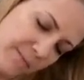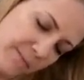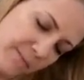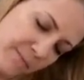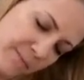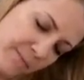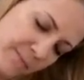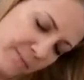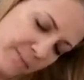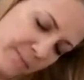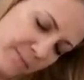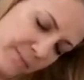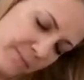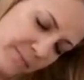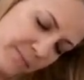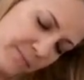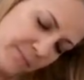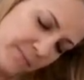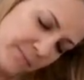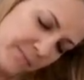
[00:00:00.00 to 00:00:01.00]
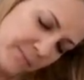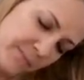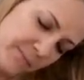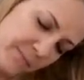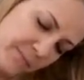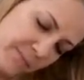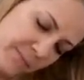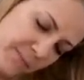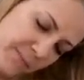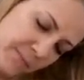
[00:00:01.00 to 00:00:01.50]

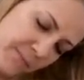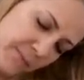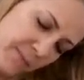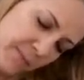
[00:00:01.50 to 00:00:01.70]
(silence)